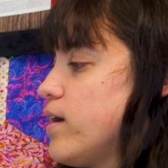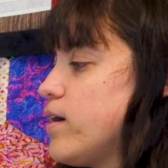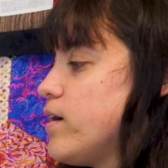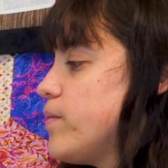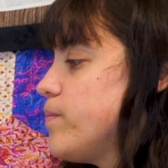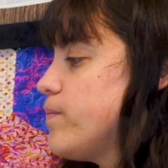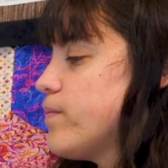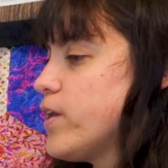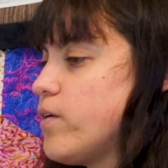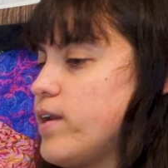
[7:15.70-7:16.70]

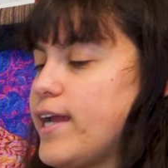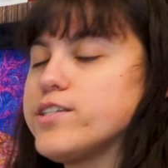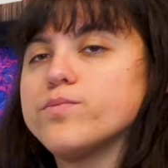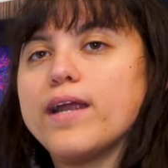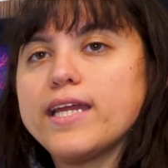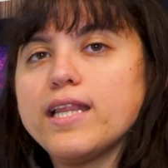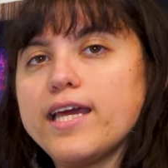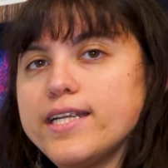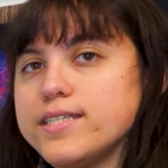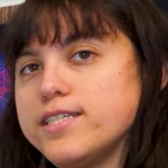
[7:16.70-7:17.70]
you know, nice
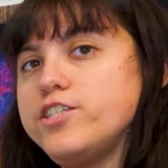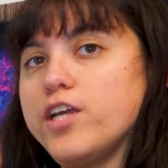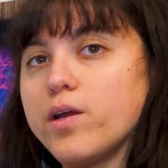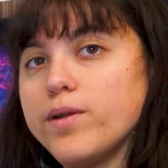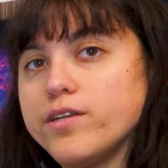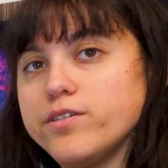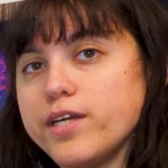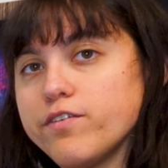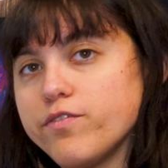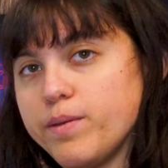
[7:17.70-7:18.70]
regulated stitching when you're
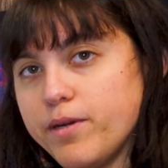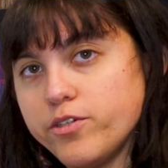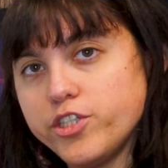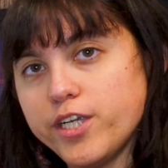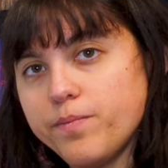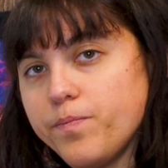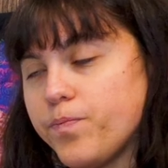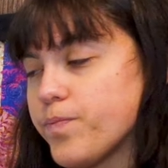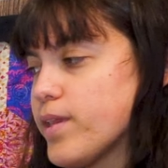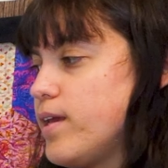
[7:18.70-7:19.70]
doing free motion.
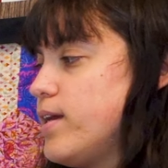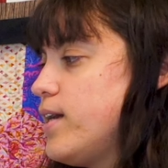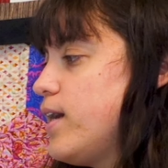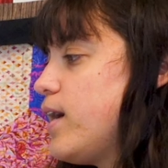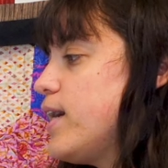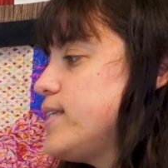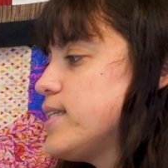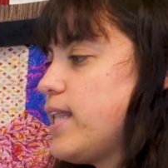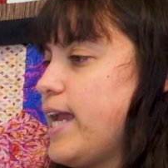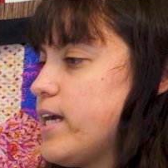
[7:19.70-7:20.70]
It's
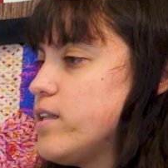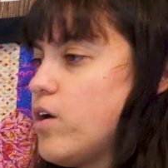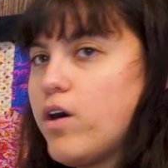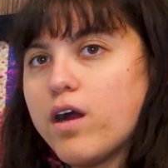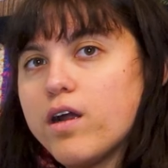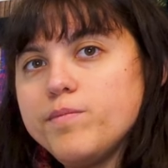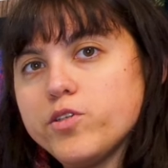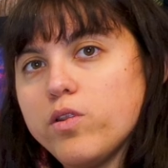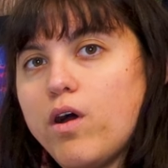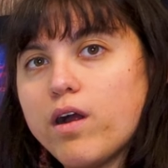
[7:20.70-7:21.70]
like a long arm.
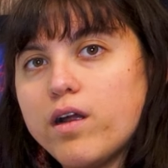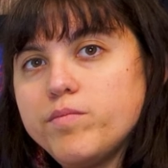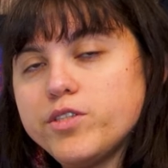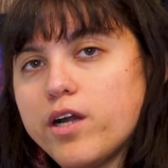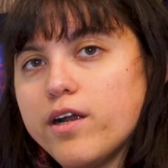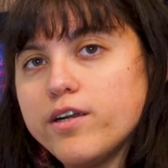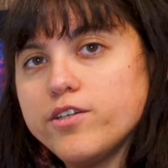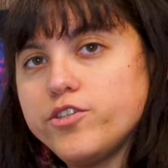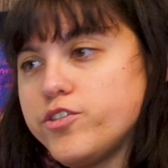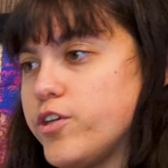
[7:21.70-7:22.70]
So long arms are
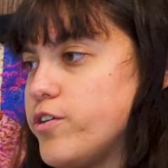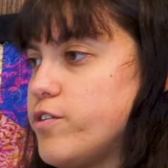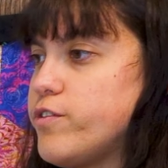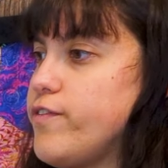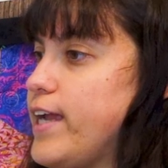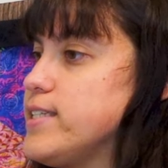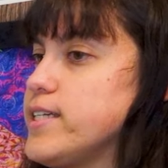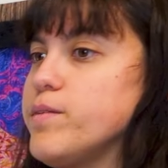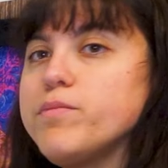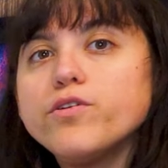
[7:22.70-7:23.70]
so
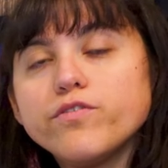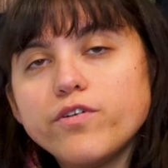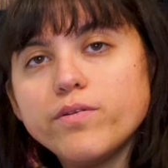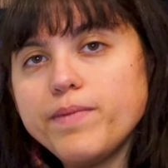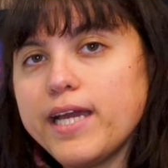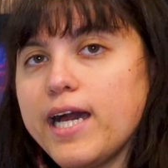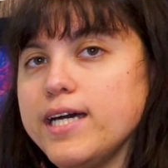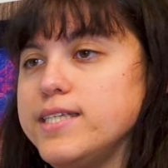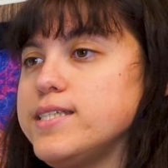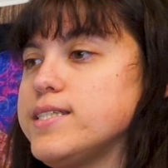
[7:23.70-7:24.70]
fancy and beautiful
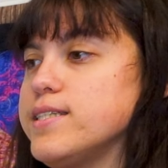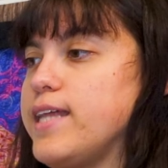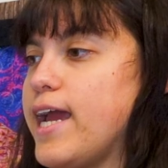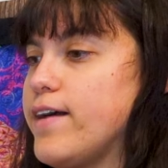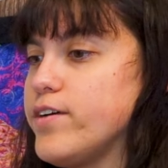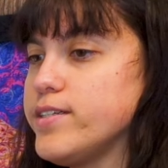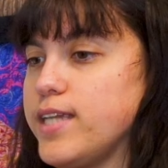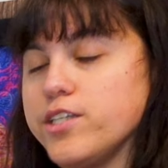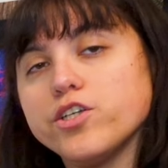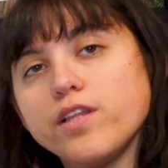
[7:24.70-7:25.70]
because they have a
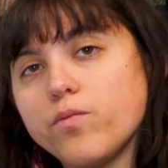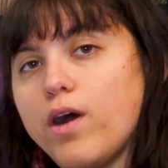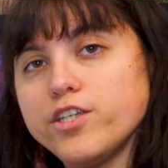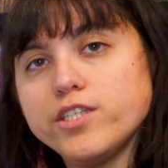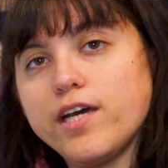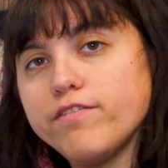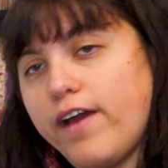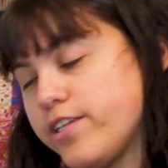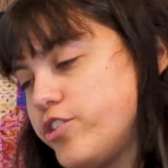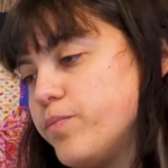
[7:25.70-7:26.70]
sensor that watches how
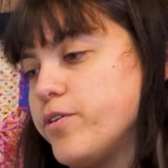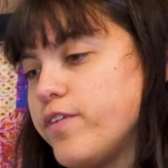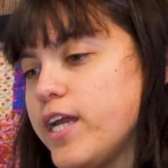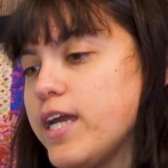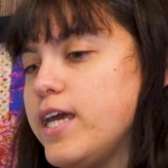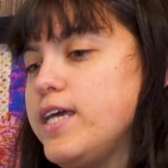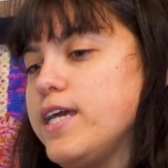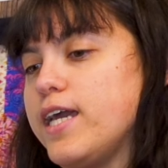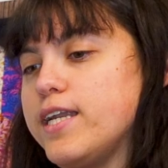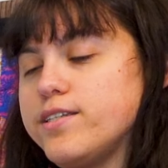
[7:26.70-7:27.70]
fast you're moving,
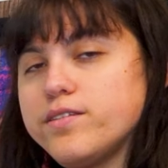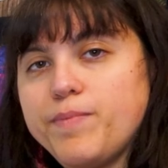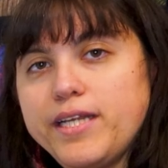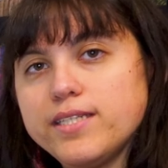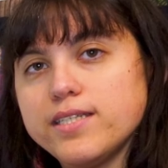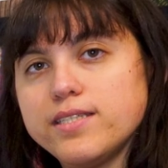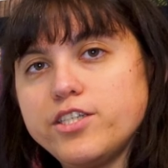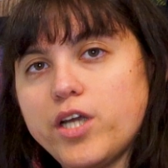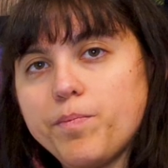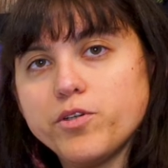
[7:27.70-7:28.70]
and it speeds the
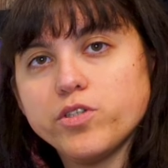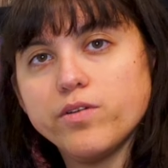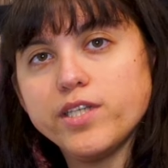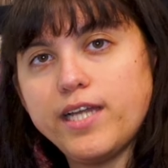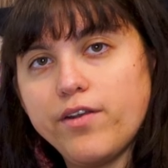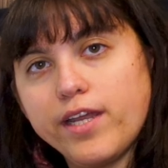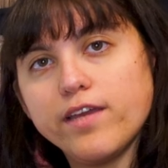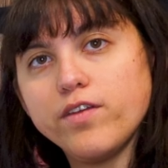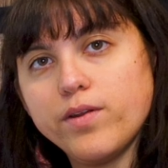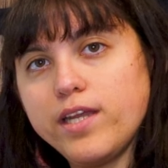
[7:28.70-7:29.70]
stitch up or slows it down to
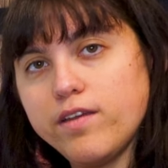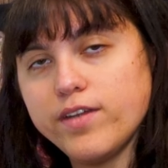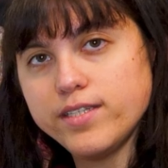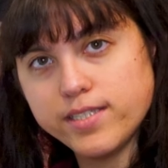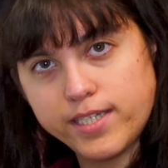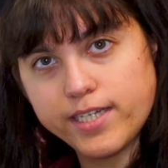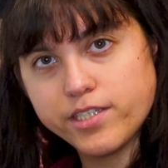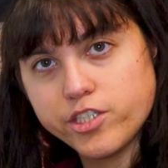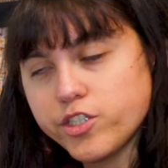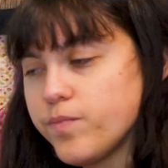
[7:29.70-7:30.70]
give you an even
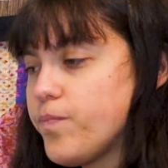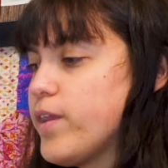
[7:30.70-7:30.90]
stitch.